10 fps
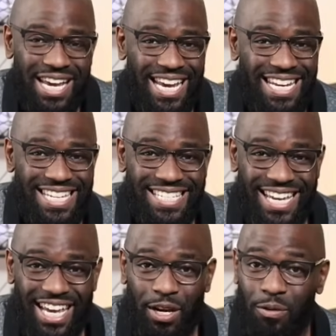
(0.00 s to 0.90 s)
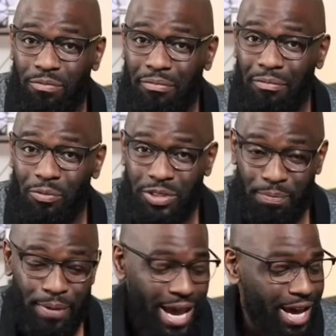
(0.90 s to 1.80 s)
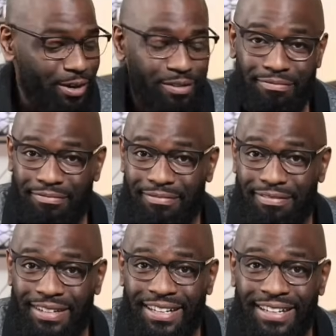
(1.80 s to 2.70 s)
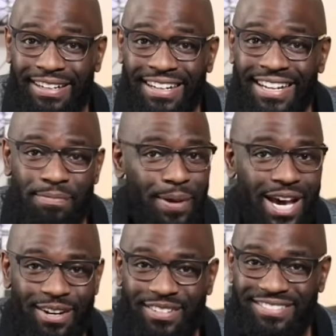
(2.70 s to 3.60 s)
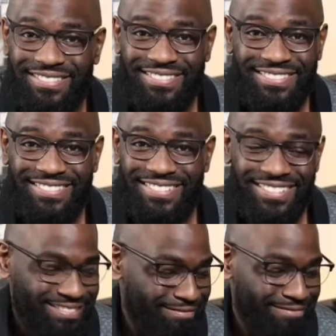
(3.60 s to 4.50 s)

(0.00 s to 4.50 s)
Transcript: Any scale, it's a pattern. Pattern.